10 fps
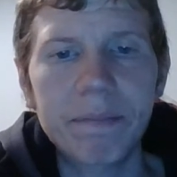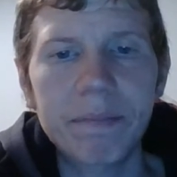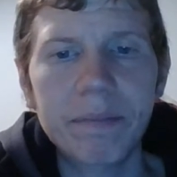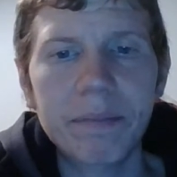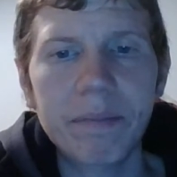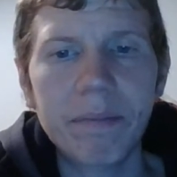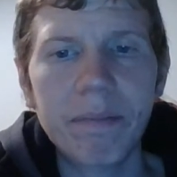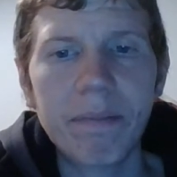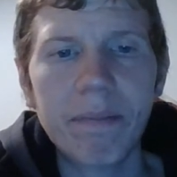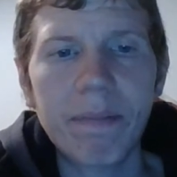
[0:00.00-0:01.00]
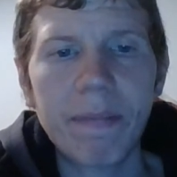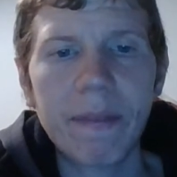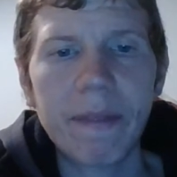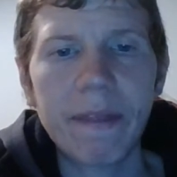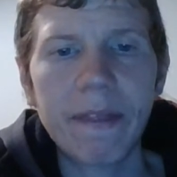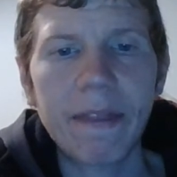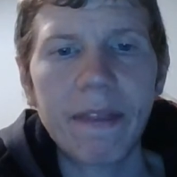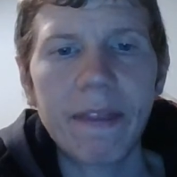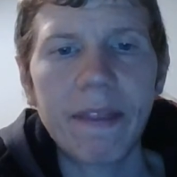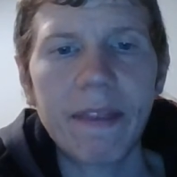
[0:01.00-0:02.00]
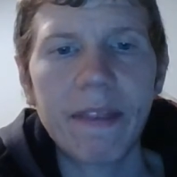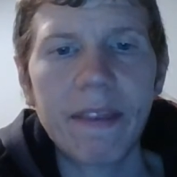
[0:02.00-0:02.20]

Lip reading: (silence)